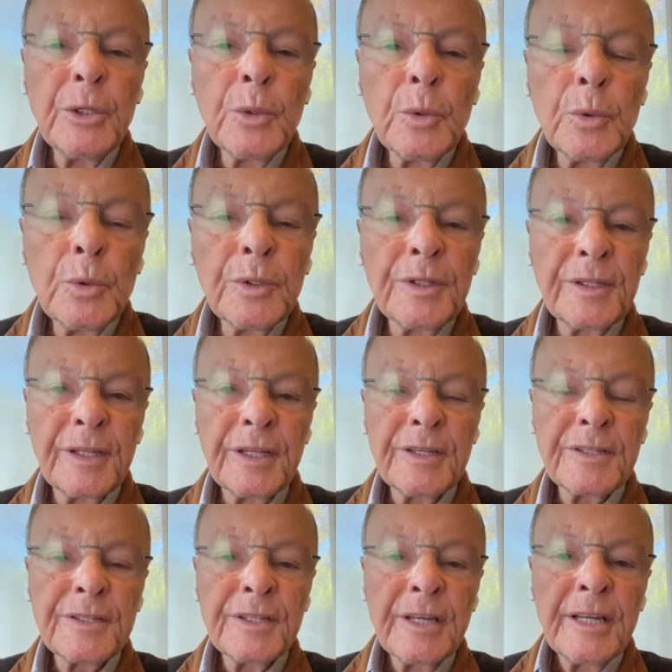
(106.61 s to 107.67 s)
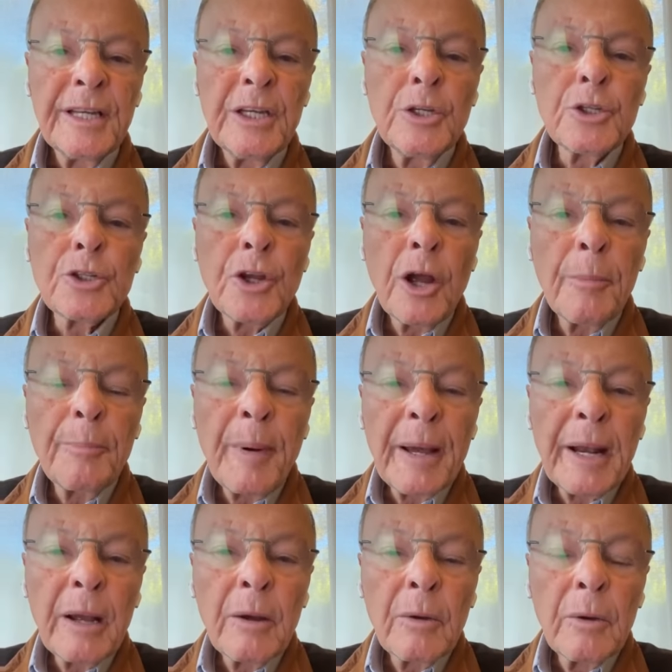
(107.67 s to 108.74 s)
useless,
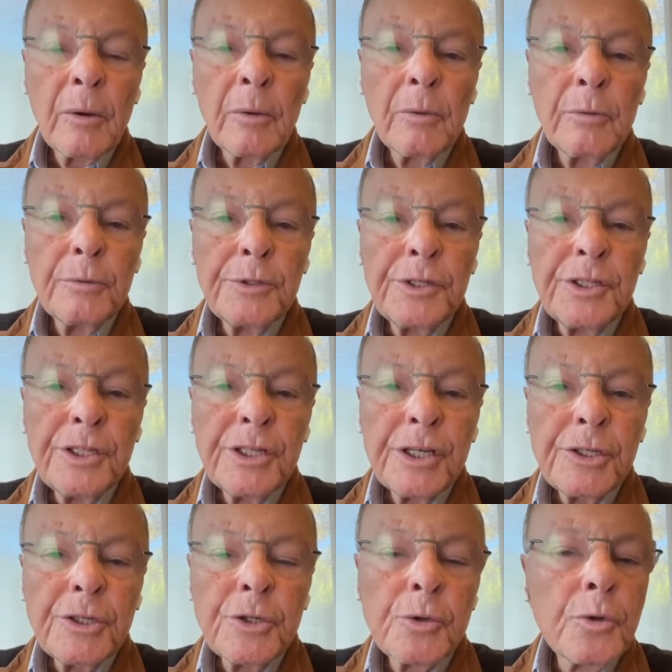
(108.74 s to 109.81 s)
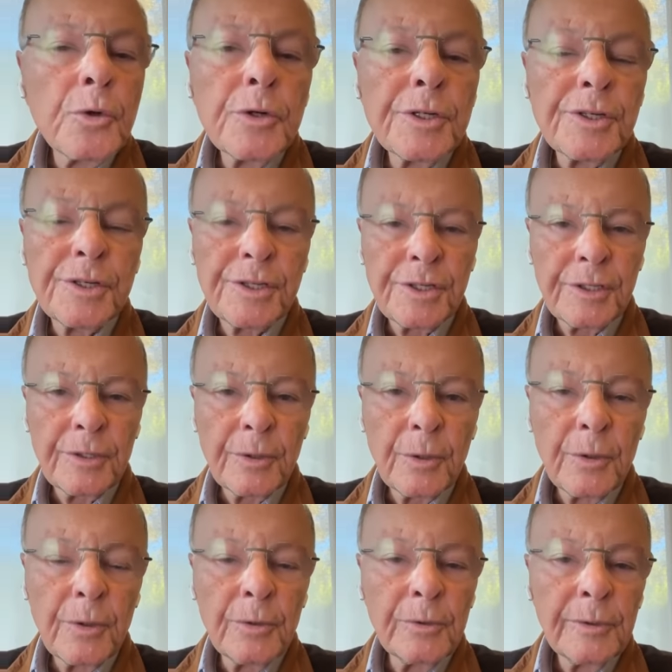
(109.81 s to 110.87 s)
futile things that is just for the day
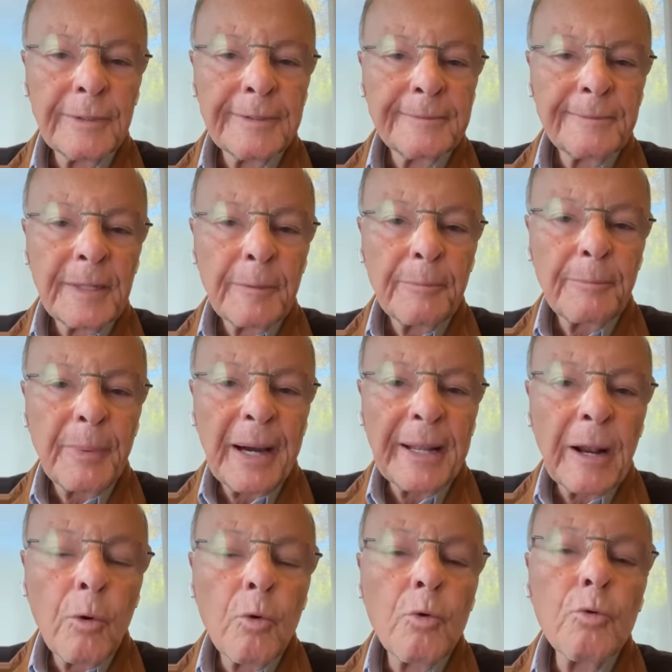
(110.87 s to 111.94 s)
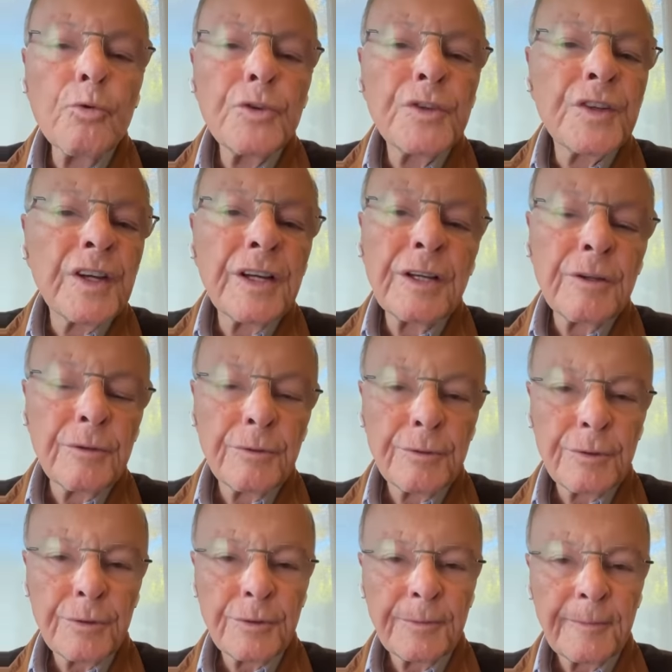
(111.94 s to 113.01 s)
of today or for a
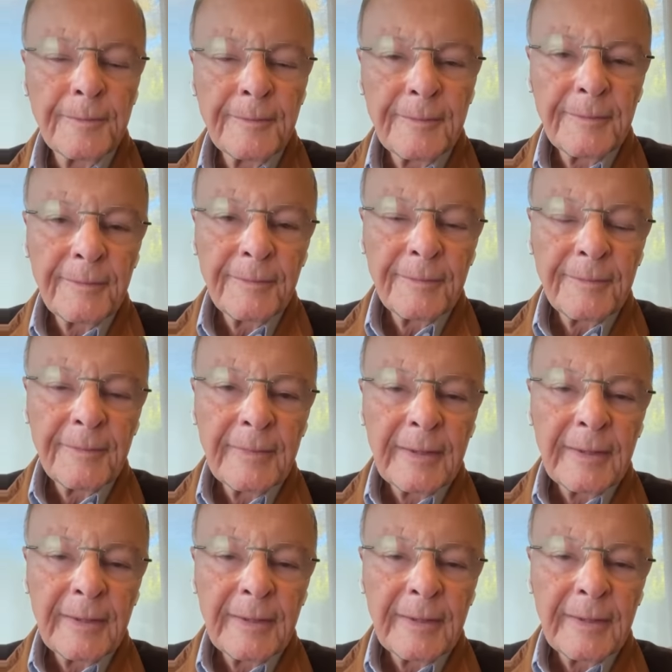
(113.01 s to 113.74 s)
few years.